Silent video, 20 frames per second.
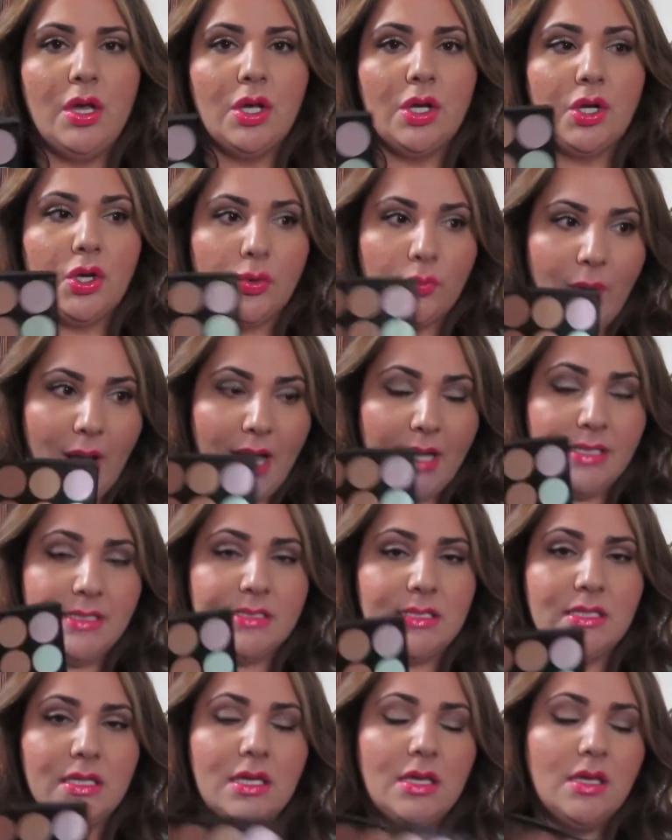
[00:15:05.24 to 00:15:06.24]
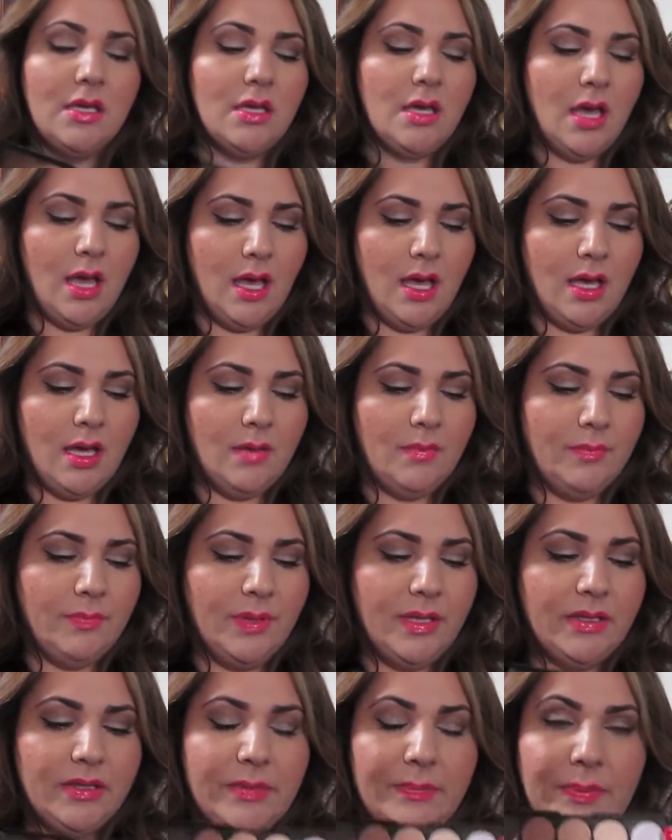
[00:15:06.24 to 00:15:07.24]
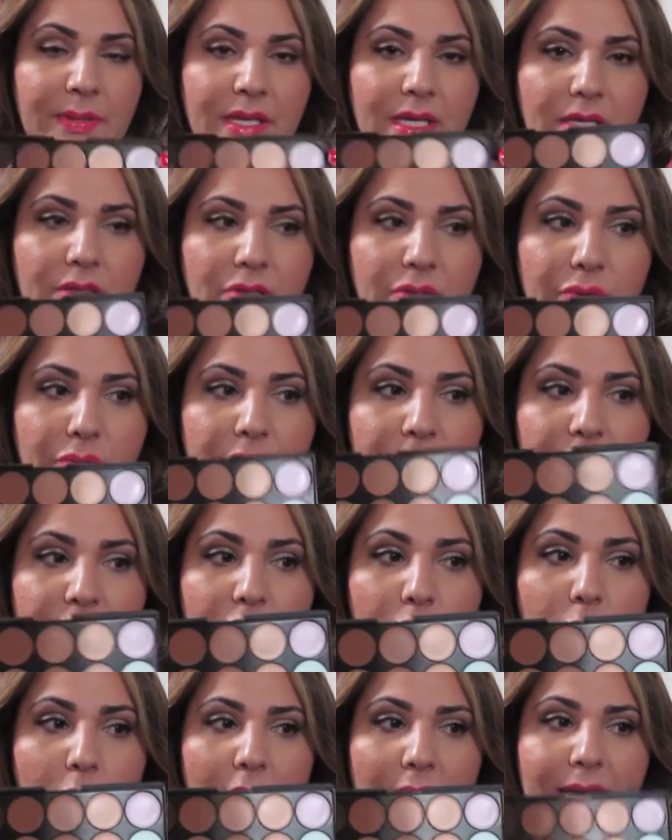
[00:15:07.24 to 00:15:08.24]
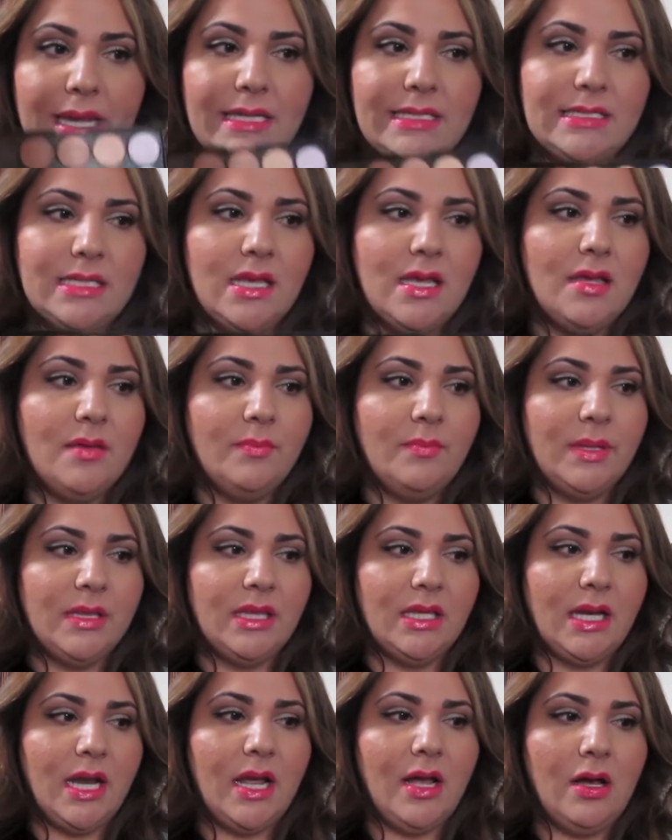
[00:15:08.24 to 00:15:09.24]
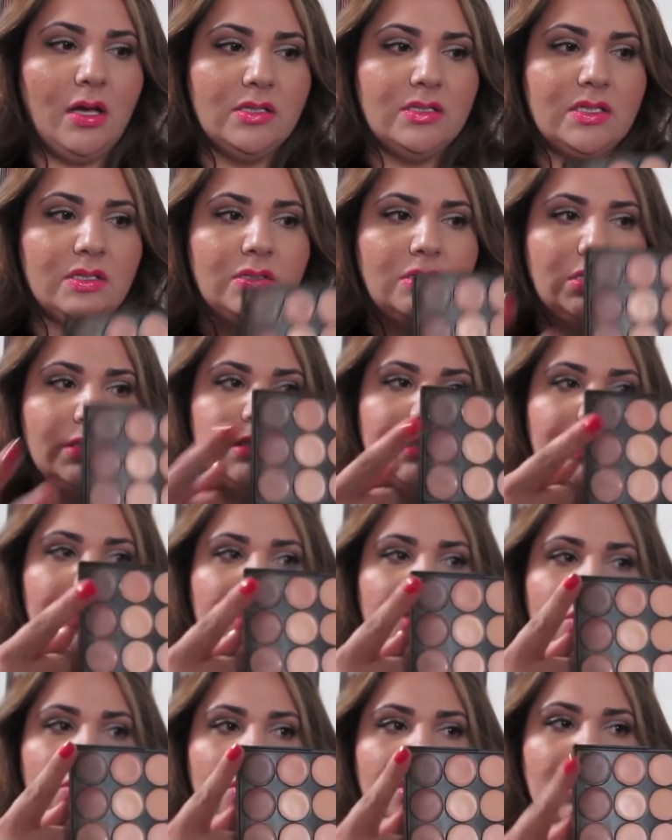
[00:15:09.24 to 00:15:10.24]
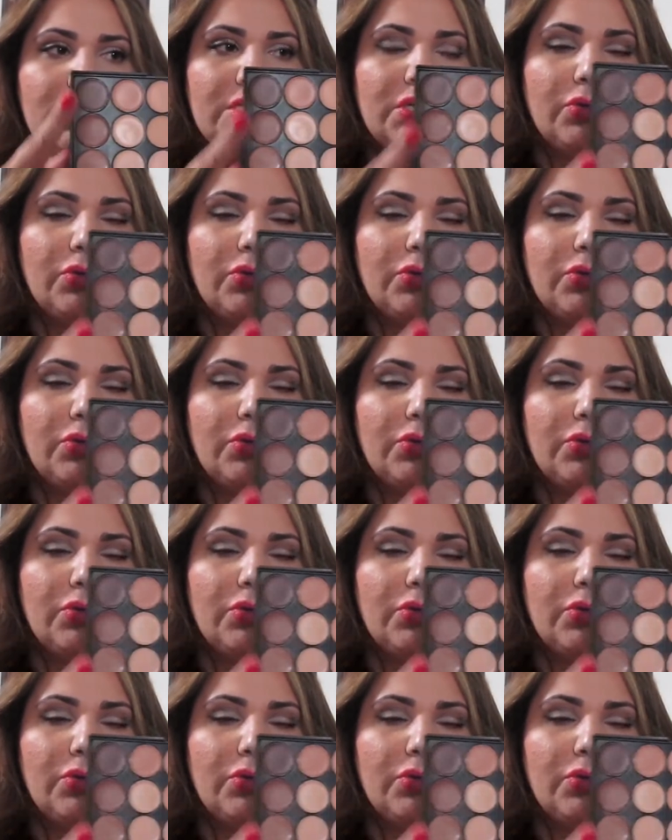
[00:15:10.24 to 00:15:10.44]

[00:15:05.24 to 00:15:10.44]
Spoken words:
correct, being the pink and the green and the white. But then I also looked into these